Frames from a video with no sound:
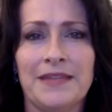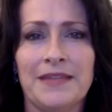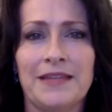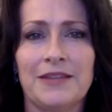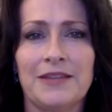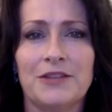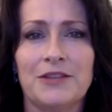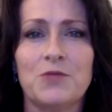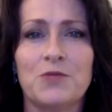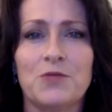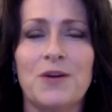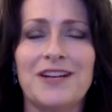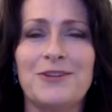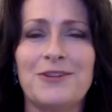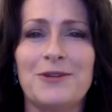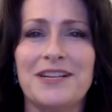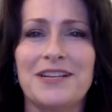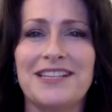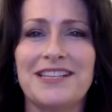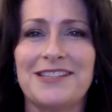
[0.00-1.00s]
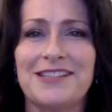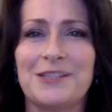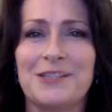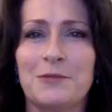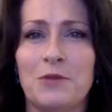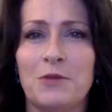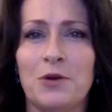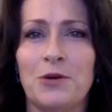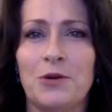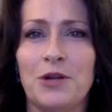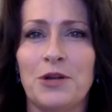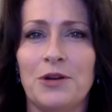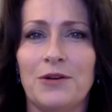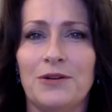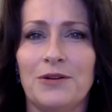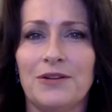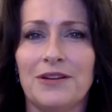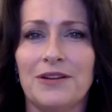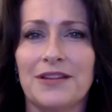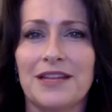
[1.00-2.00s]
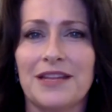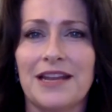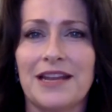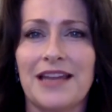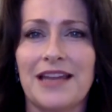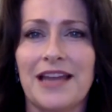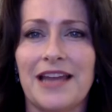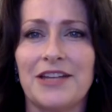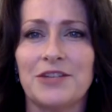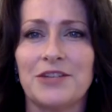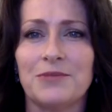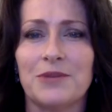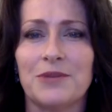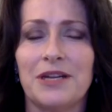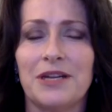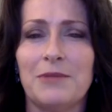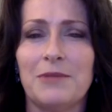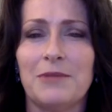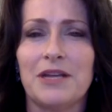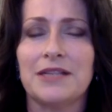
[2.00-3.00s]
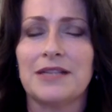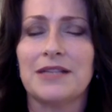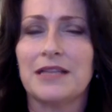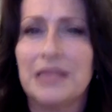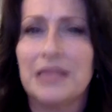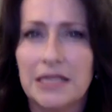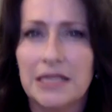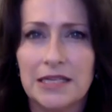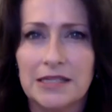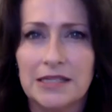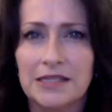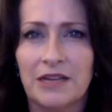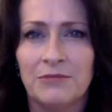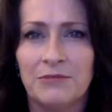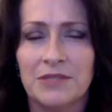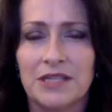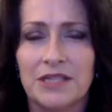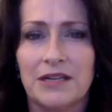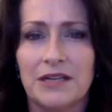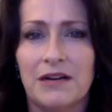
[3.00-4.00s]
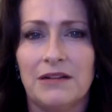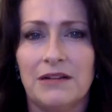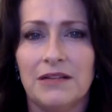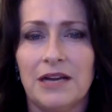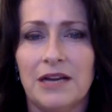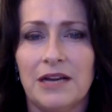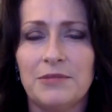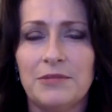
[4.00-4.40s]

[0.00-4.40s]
There's one quick testimonial that I'd like to read because I think it sums it all up.